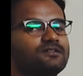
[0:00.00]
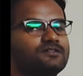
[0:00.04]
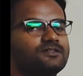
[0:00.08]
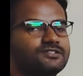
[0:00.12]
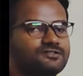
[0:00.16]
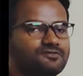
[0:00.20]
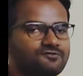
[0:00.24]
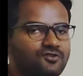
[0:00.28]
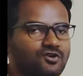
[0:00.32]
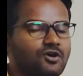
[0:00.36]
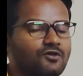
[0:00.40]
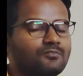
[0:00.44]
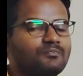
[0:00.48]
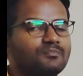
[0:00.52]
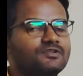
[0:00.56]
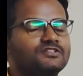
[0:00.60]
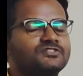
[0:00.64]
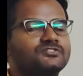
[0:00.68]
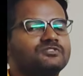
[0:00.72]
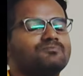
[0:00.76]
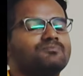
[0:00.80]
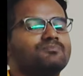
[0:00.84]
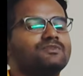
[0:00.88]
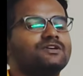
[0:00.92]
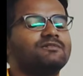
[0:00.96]

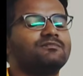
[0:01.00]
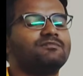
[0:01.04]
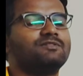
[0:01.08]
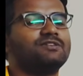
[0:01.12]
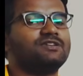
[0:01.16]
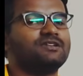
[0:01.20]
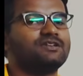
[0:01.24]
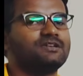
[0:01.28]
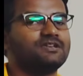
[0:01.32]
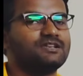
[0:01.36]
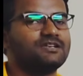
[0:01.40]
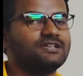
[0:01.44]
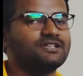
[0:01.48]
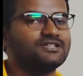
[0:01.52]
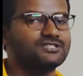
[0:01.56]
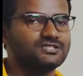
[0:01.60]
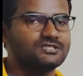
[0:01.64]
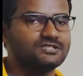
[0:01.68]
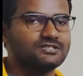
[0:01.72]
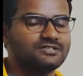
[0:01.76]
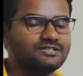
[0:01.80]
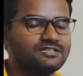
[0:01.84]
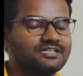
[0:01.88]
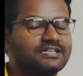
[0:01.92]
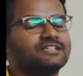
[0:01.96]
development may be
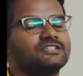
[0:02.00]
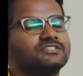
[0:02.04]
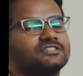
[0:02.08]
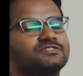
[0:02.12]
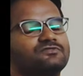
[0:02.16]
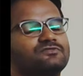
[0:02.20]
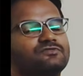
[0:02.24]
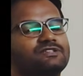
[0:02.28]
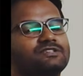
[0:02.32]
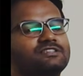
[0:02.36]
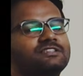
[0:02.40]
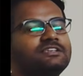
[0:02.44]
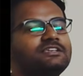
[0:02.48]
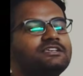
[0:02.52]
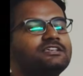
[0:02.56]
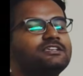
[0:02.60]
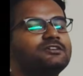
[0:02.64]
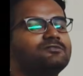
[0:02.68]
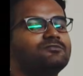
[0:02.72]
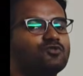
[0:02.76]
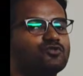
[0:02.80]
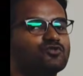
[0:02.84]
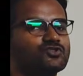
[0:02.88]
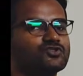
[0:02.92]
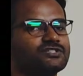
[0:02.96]
interrelated with the
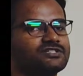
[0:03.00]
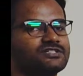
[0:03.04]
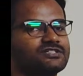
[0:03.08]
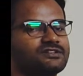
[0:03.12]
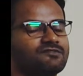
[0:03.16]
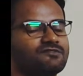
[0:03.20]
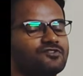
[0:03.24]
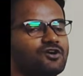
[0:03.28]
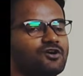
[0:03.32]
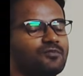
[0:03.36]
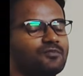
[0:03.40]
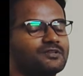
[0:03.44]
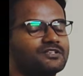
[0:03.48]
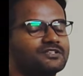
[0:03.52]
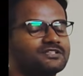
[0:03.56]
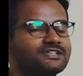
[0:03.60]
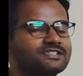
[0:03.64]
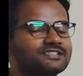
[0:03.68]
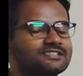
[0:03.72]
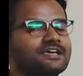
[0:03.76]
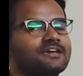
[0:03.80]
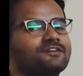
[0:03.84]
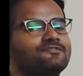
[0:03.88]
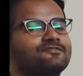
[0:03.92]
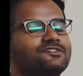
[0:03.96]
emotional development,
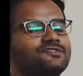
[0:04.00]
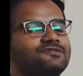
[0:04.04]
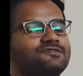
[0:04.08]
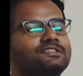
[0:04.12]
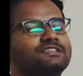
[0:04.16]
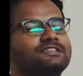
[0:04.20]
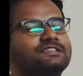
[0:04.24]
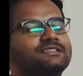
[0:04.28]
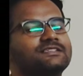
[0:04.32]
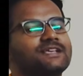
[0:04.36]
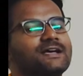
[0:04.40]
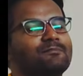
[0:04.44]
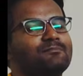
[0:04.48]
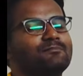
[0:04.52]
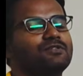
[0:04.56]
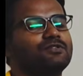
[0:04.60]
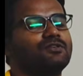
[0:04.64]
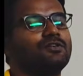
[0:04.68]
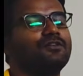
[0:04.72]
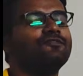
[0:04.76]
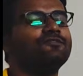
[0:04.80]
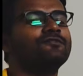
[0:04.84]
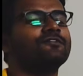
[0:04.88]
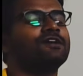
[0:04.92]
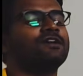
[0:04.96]
as I have given the
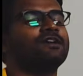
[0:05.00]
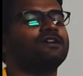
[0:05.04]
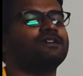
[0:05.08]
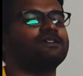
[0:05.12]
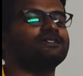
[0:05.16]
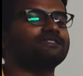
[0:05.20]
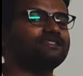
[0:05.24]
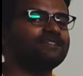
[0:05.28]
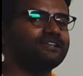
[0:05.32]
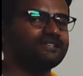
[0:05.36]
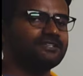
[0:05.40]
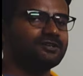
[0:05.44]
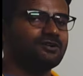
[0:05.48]
example of the